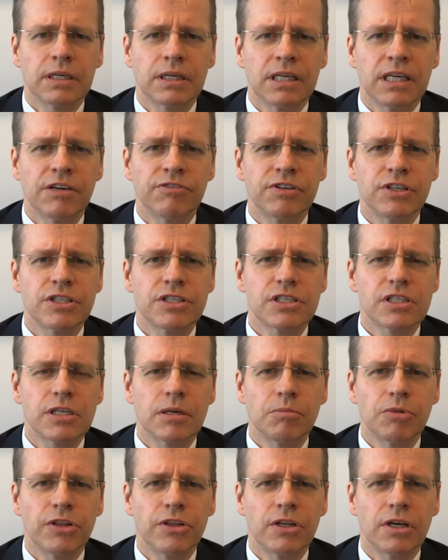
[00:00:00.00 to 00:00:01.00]
given
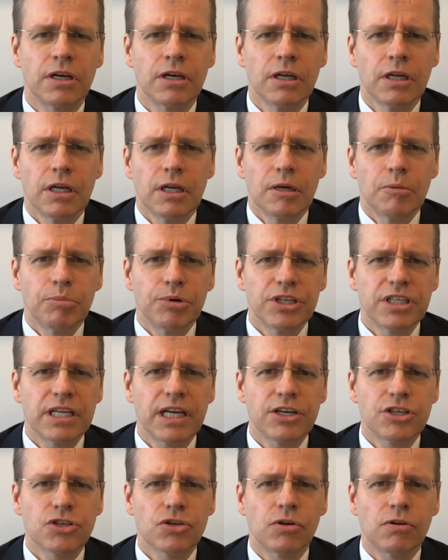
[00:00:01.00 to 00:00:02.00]
some of the
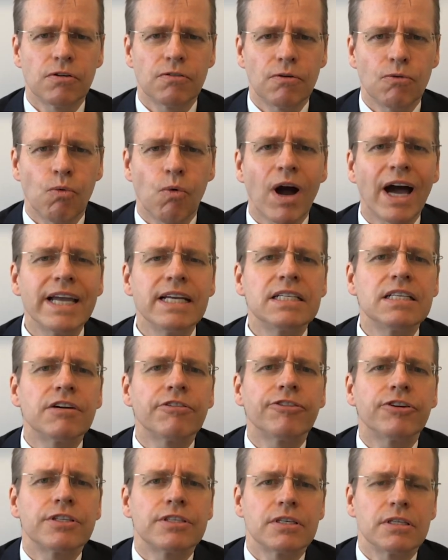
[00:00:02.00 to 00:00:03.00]
potential wide
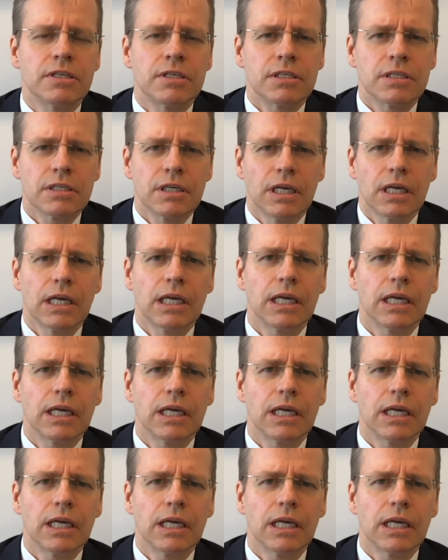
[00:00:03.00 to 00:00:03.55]
differences